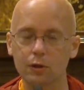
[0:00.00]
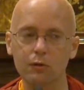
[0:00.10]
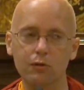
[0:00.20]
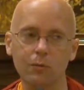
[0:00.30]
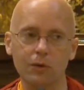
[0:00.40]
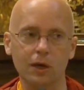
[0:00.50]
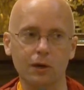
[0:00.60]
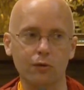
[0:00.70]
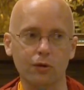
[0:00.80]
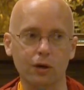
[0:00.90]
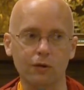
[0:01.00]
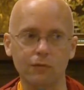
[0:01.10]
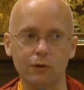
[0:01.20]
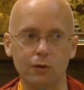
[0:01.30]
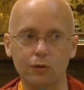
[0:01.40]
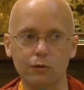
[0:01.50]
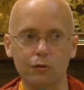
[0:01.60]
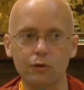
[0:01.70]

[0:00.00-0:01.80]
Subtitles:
It's not something outside of ourselves.